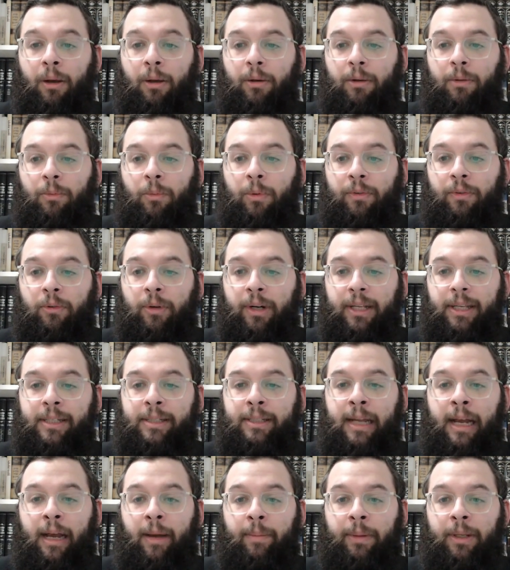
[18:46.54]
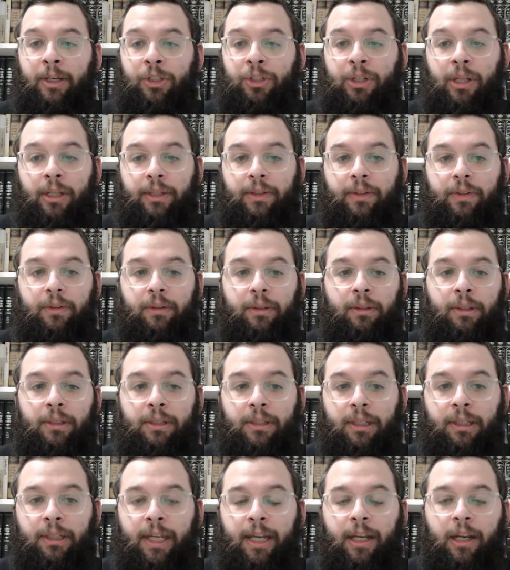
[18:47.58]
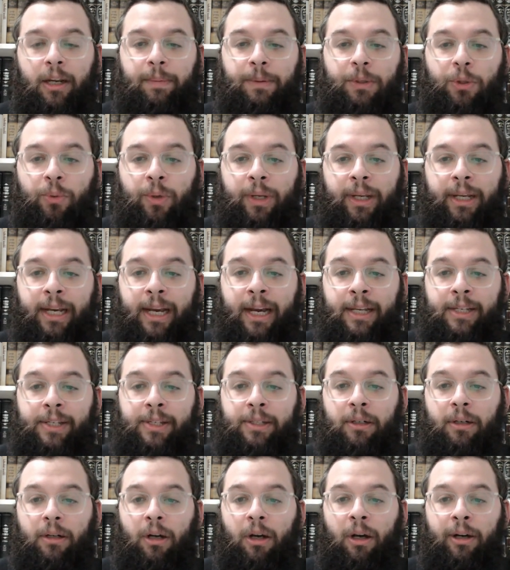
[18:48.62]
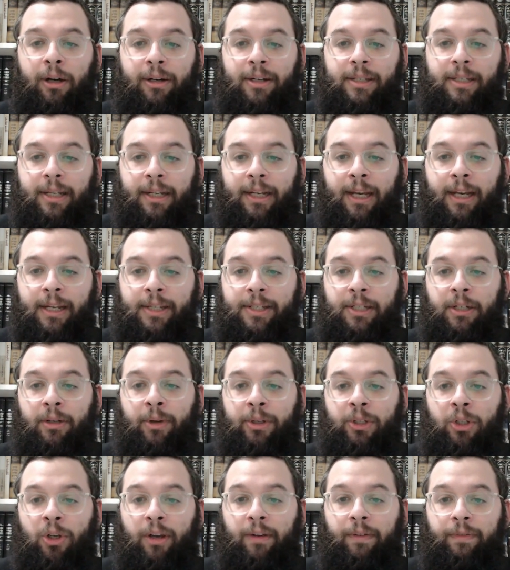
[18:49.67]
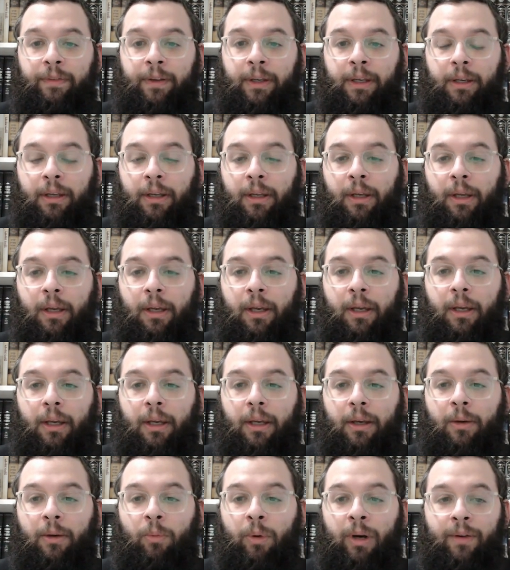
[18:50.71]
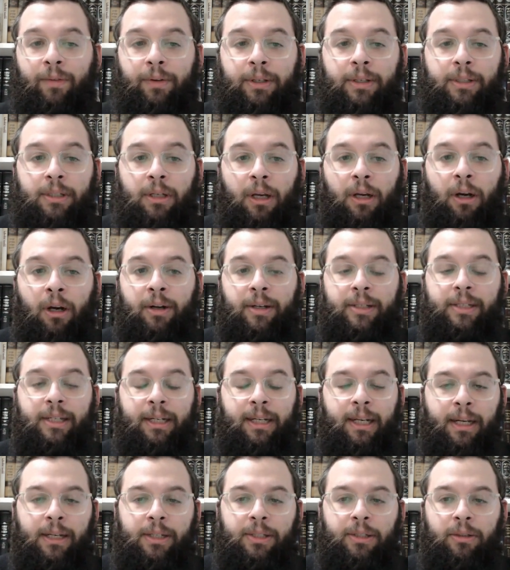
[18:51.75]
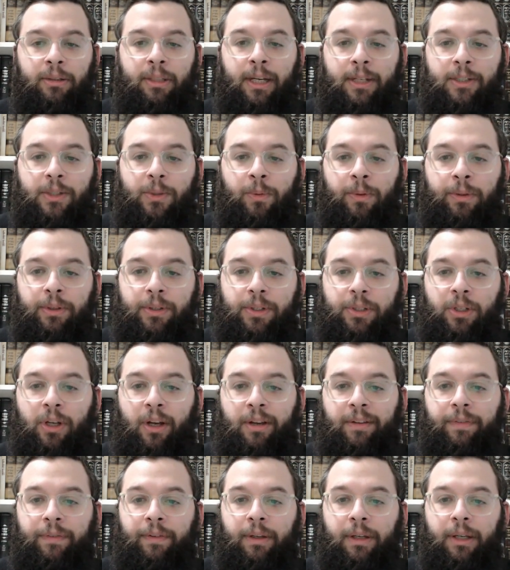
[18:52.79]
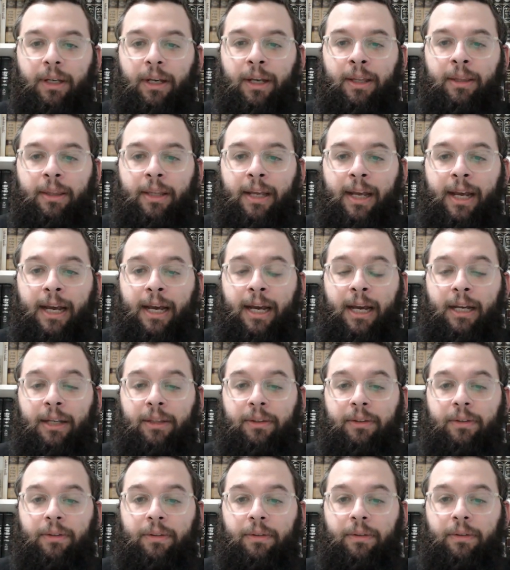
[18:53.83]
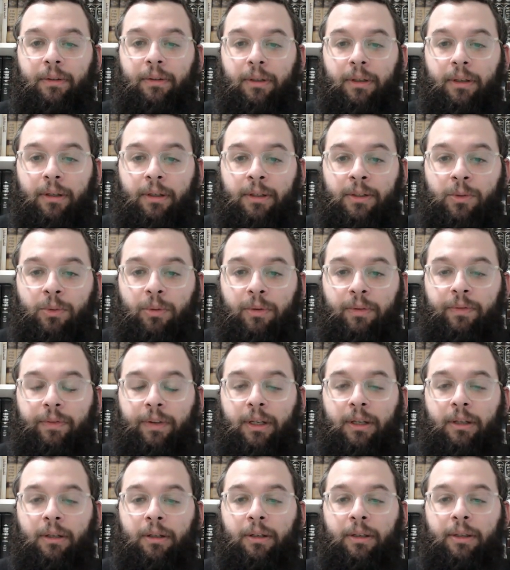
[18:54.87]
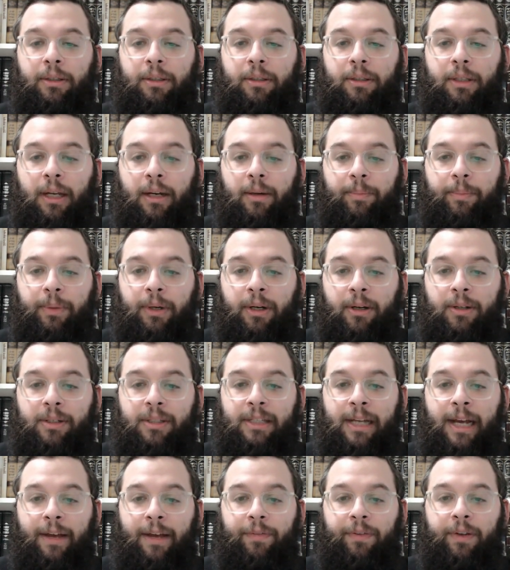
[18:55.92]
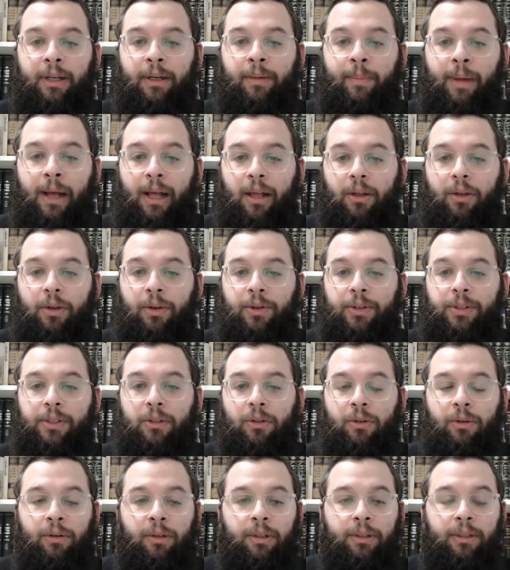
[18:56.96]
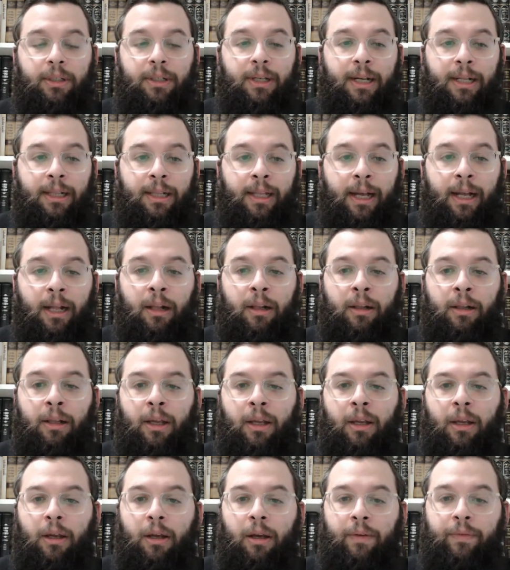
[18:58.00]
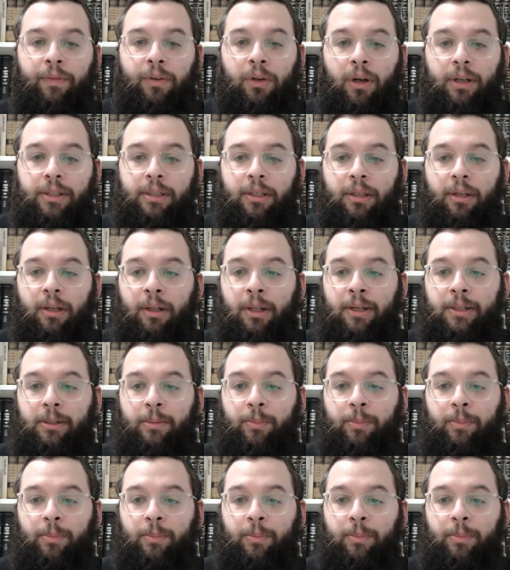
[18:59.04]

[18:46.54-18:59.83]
we've already established that there's a link between Keser, Ha'aras HaKeser, and Yoifi. Wherever there's Ha'aras HaKeser, that's where there's Yoifi, and that is revealed, that appears Dafka in Malchus according to the Klau of Noatz Chilasim